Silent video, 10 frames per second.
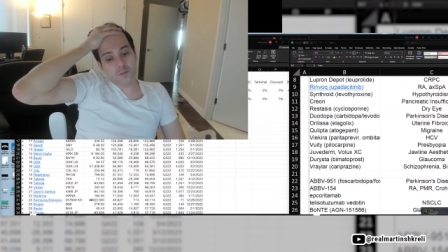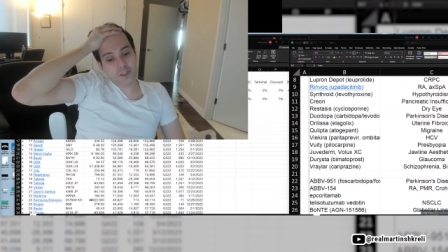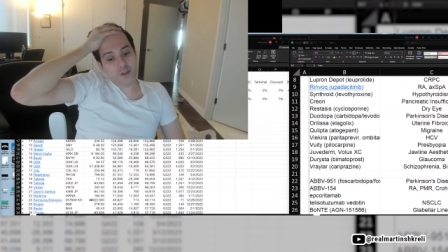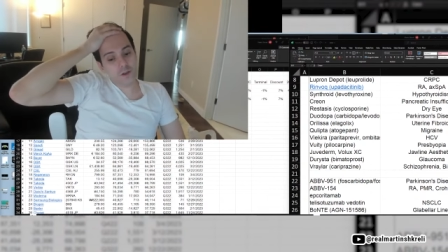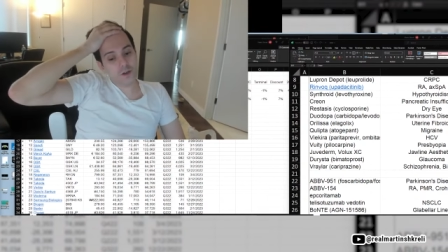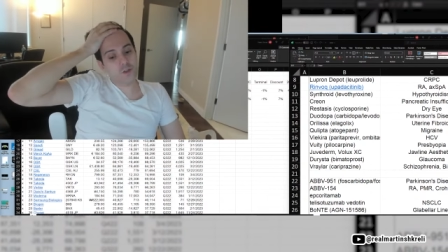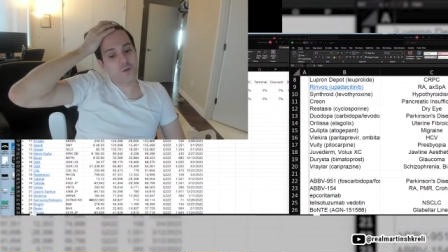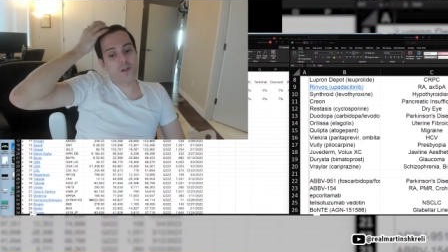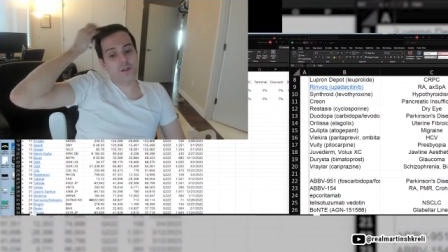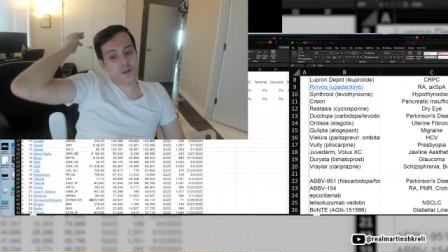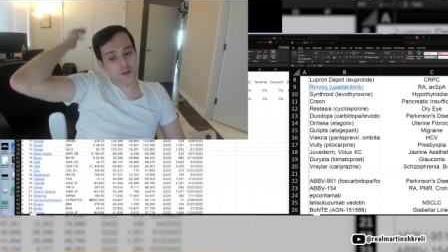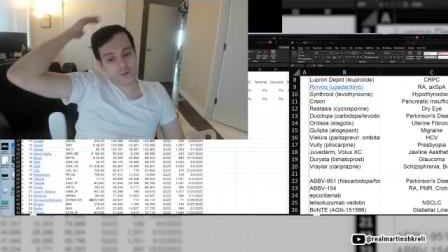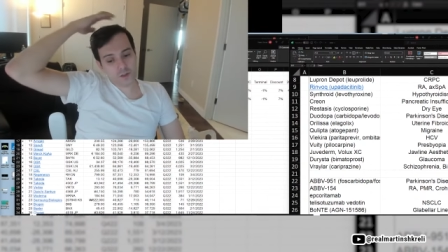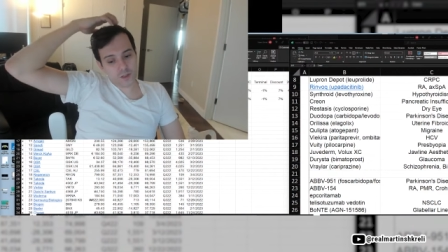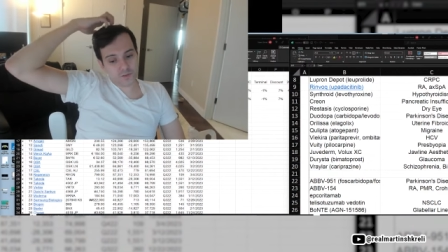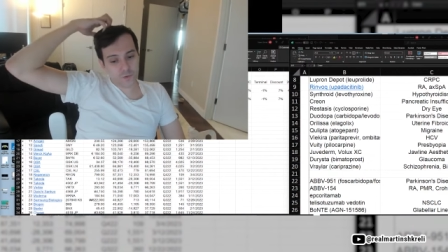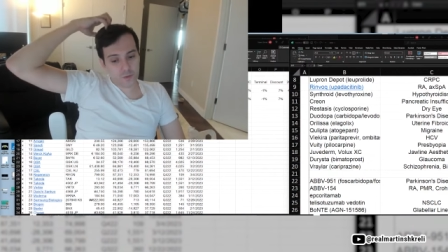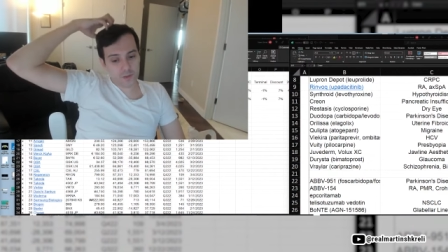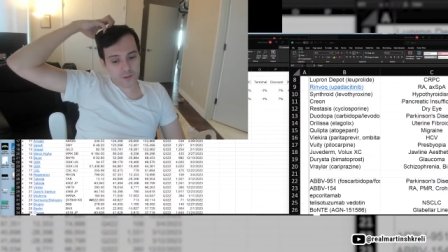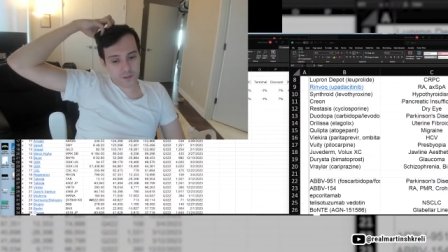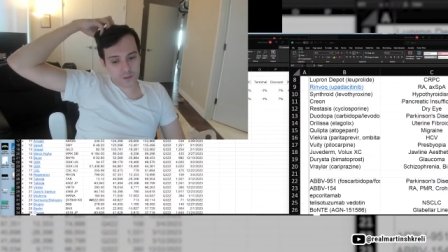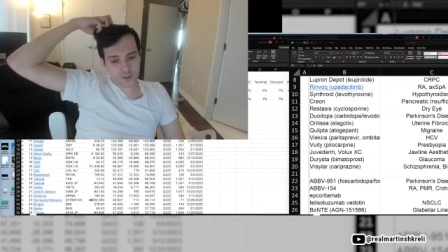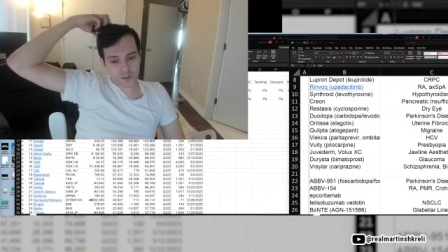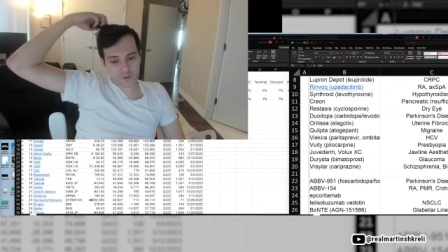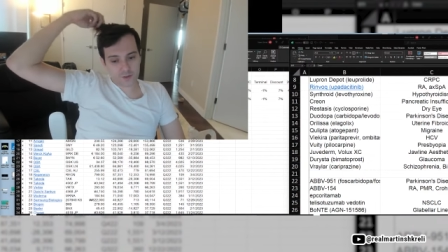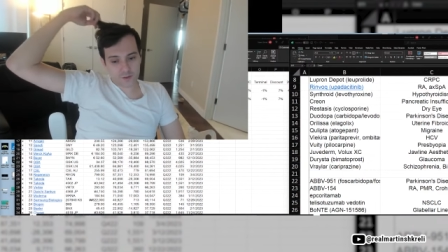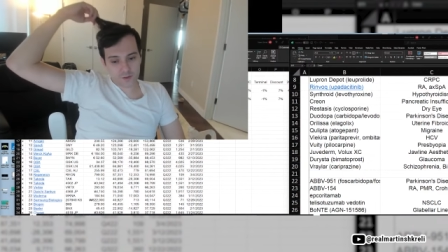But yeah, there are two million dollar drugs, four million dollar drugs.